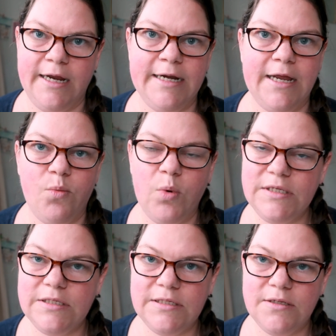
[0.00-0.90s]
and I
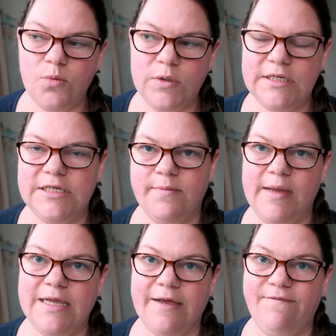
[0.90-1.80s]
was wanting to
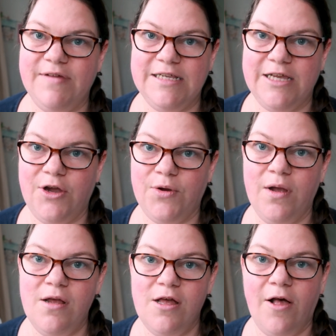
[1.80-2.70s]
make a video
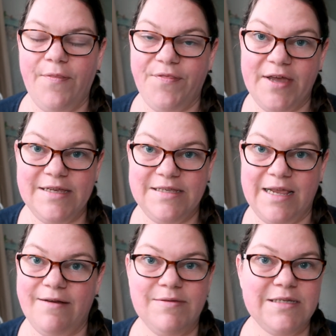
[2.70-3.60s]
on
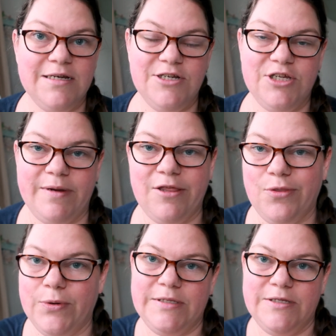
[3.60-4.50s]
Thursday. I was gonna do my
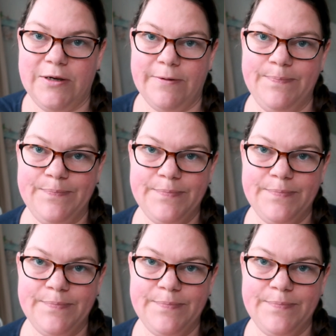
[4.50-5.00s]
thoughts on